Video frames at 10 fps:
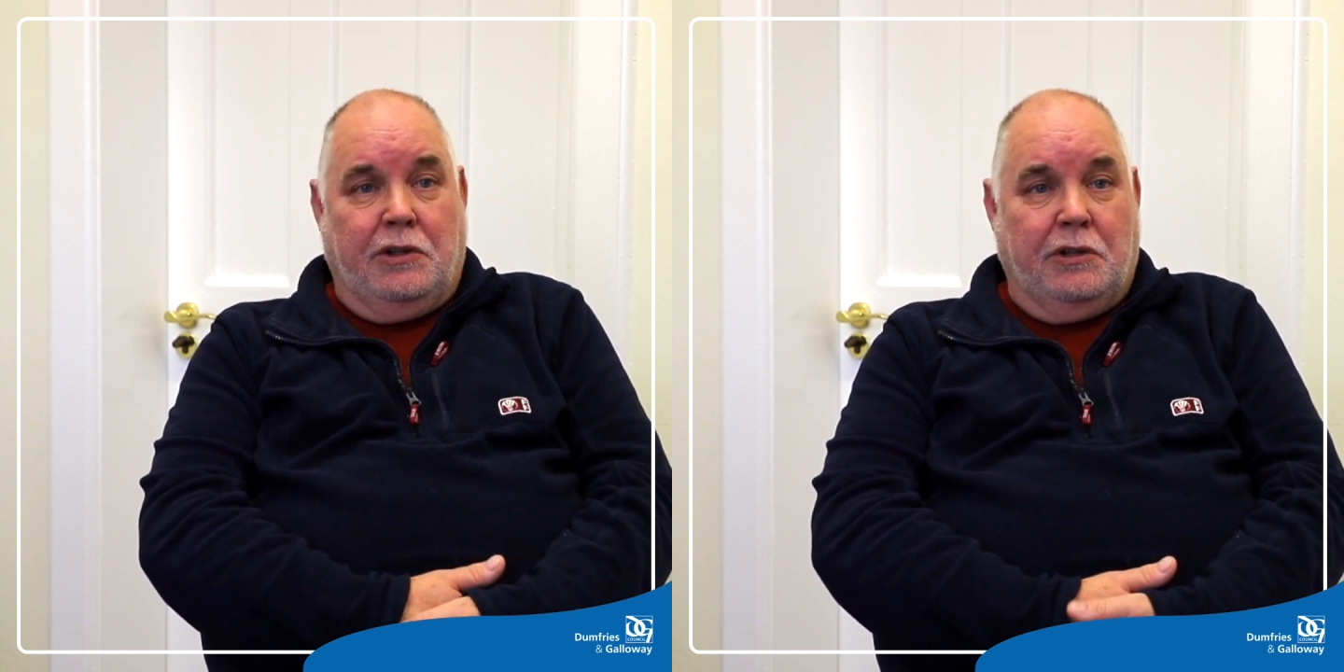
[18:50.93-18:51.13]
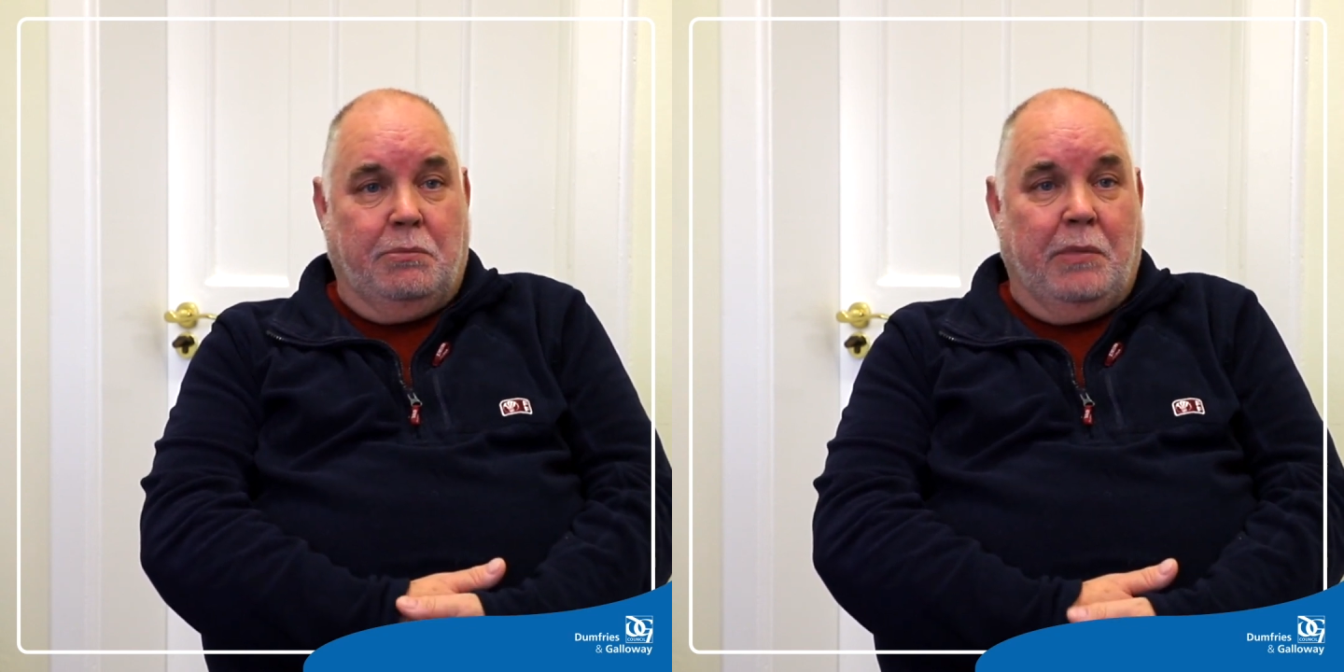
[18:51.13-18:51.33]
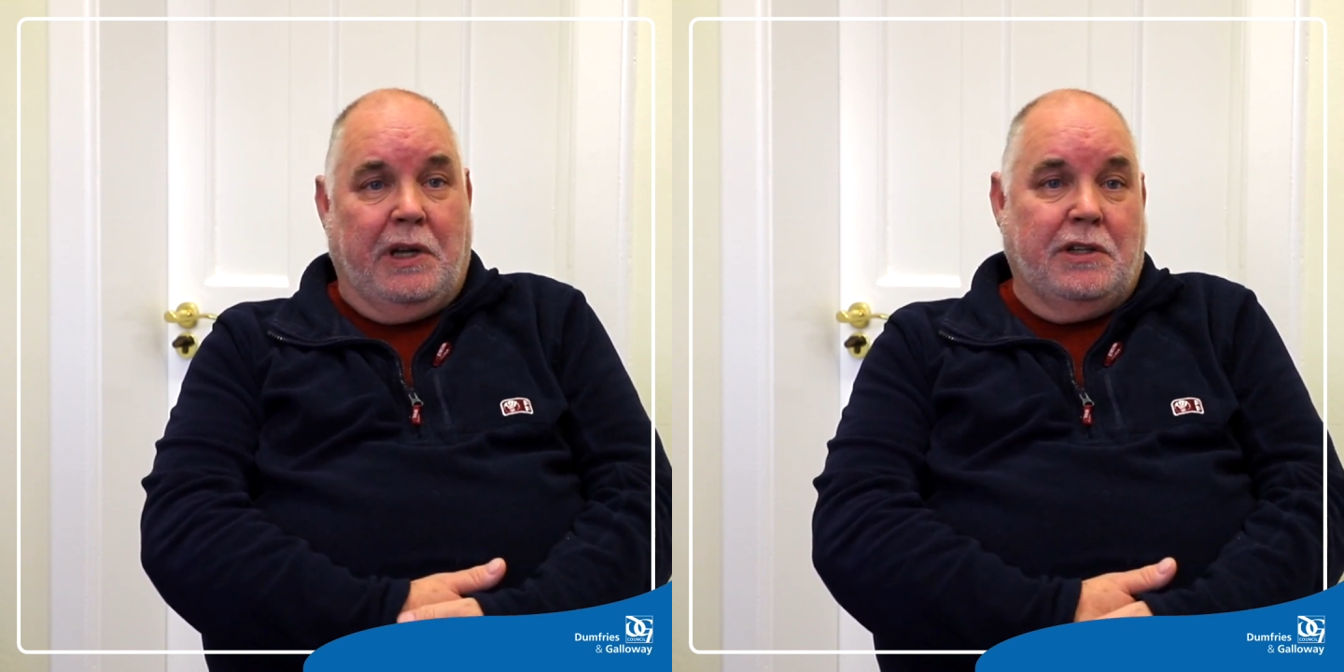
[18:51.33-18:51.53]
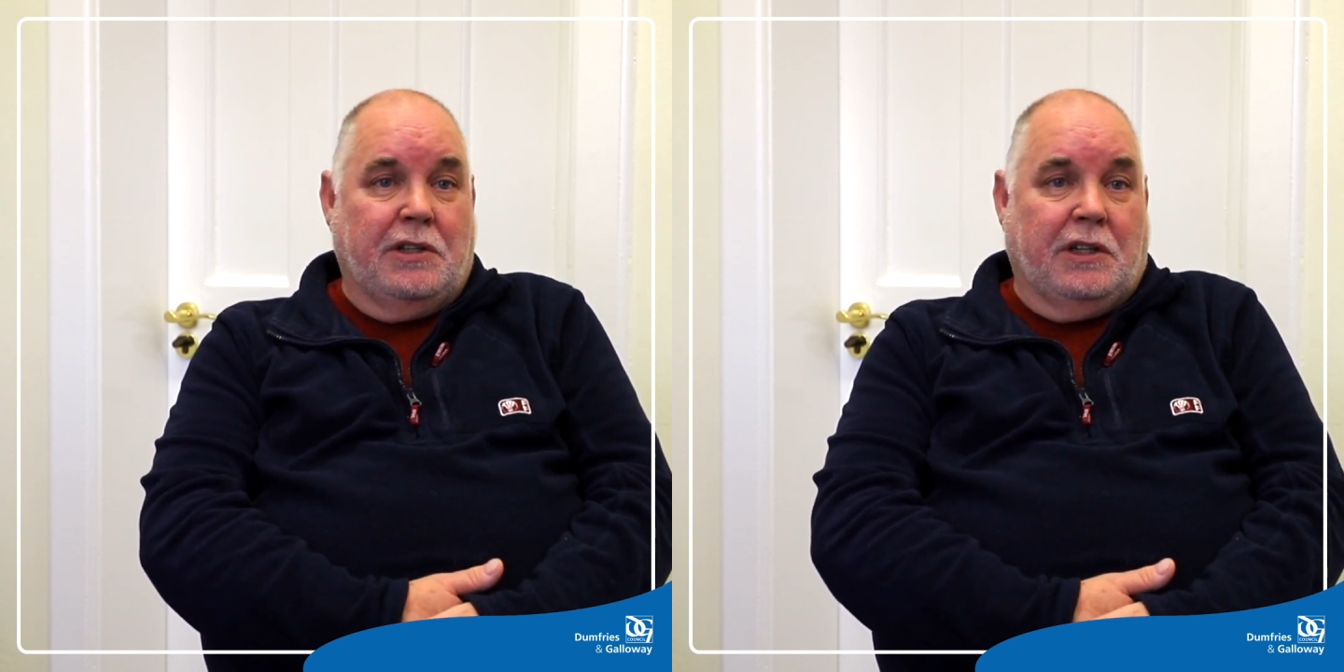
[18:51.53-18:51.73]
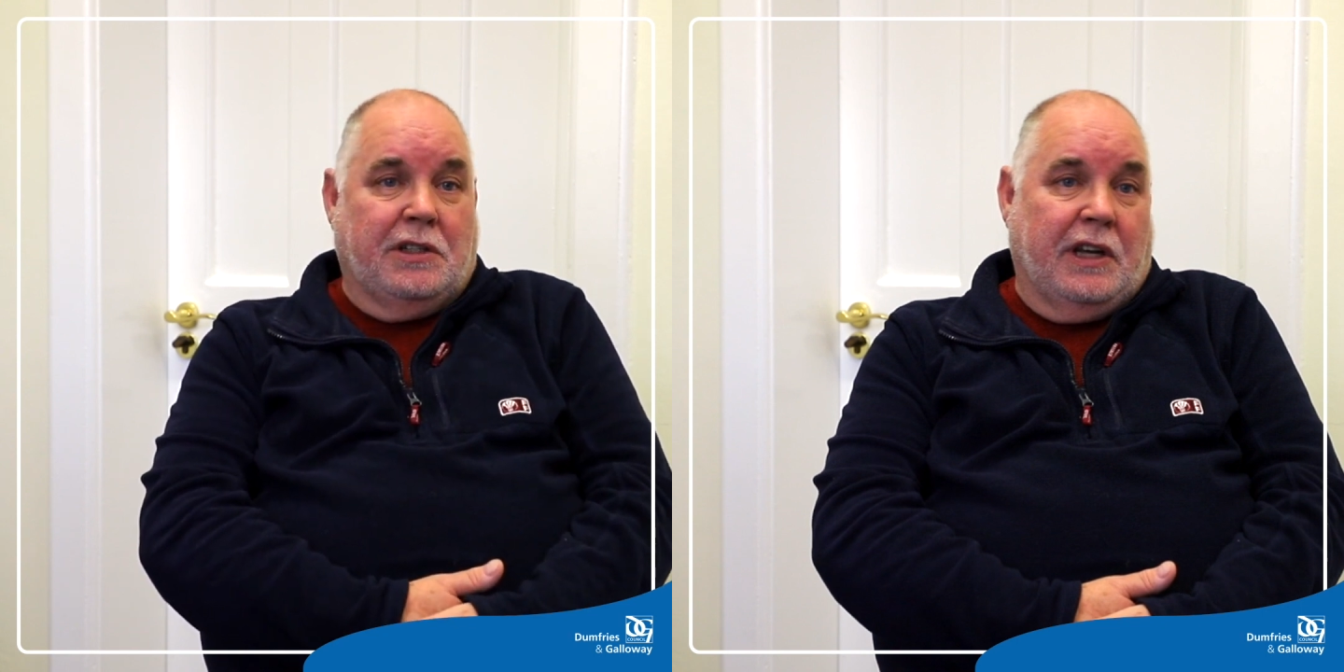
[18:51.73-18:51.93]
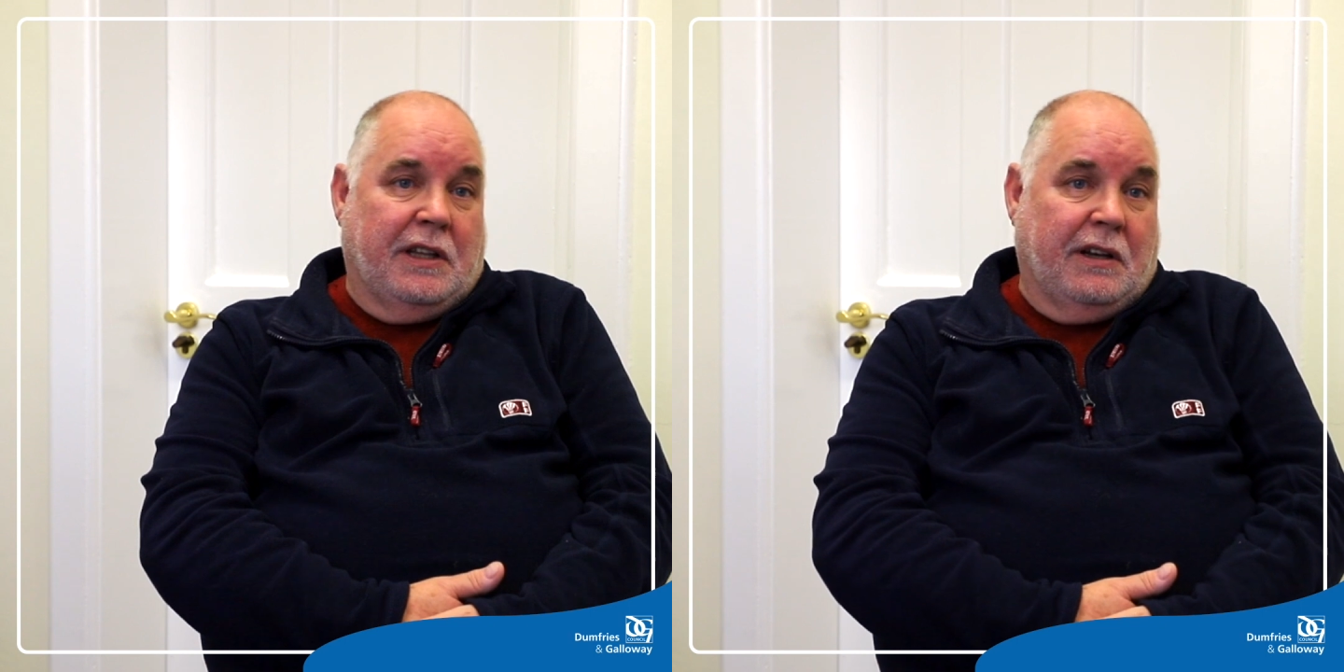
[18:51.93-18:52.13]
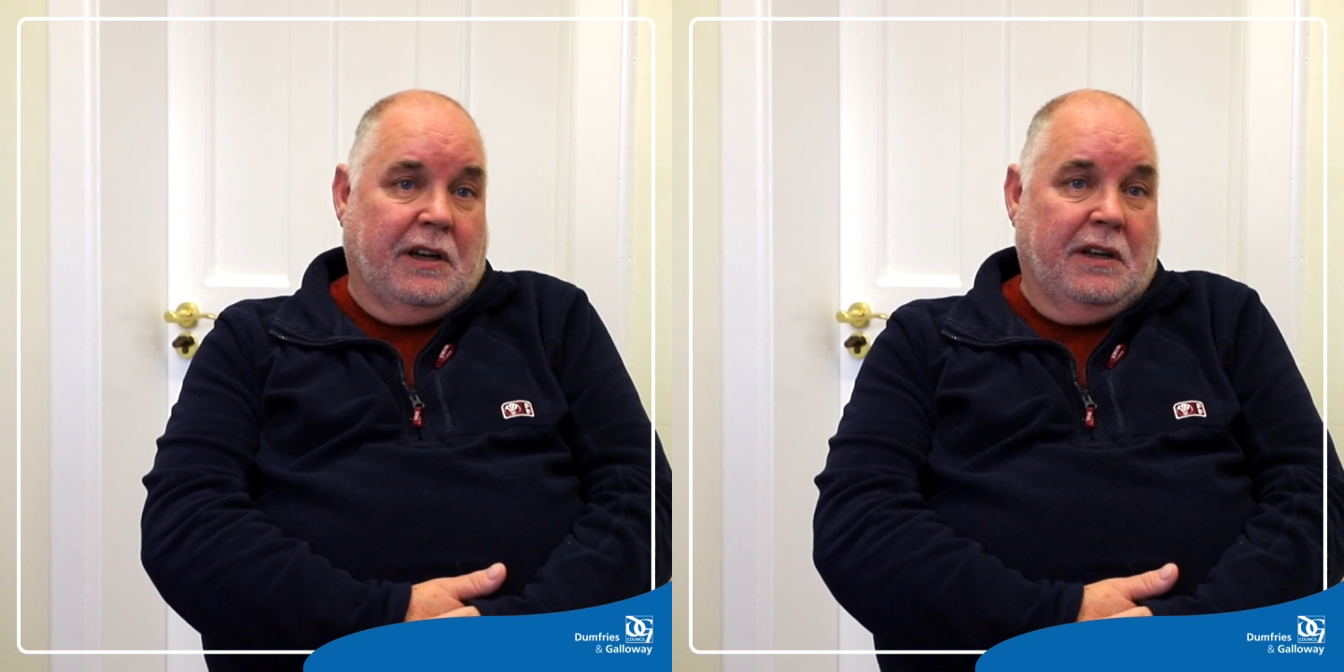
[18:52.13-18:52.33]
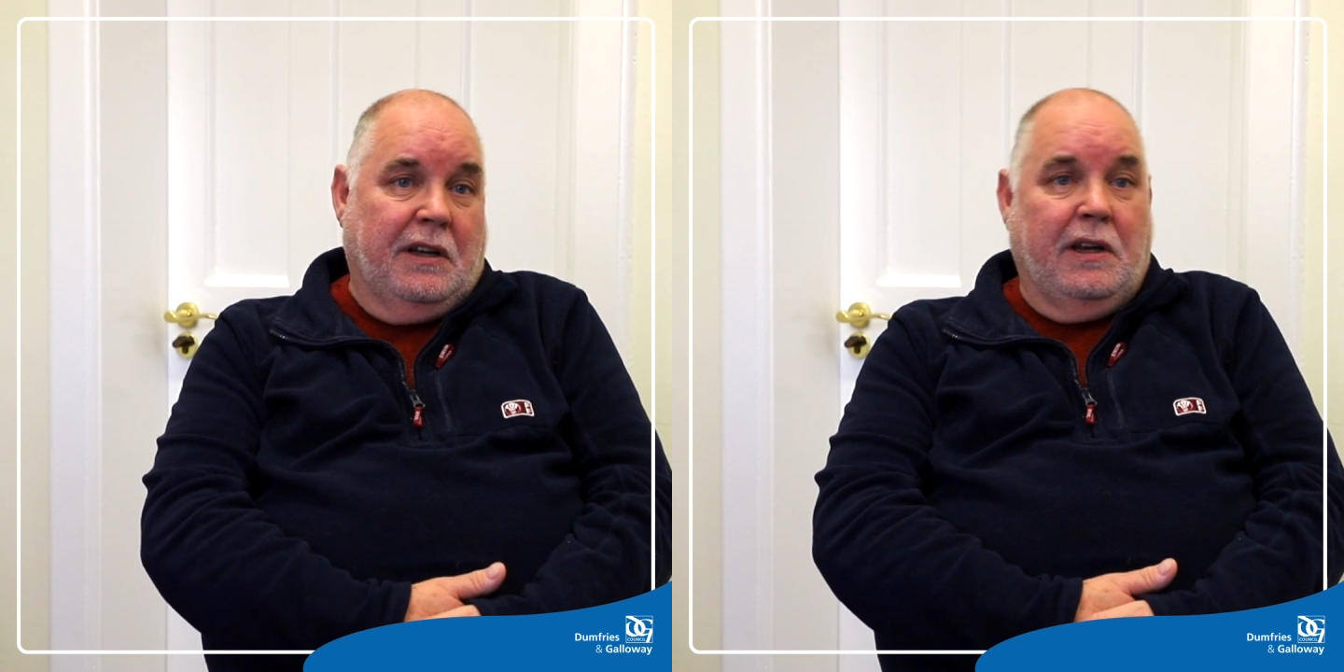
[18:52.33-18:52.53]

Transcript: just bins, etc.